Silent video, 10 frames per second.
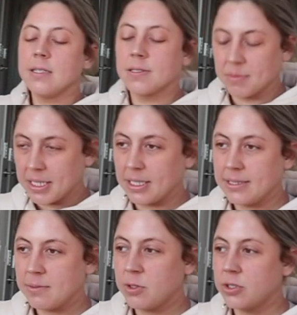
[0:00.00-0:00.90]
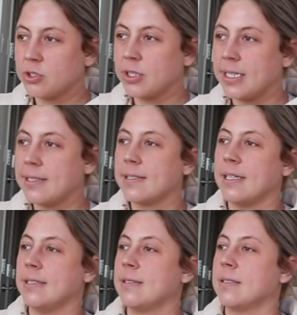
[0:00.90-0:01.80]
so I'm gonna get some groceries
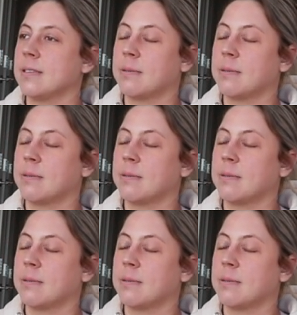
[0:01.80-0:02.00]
it's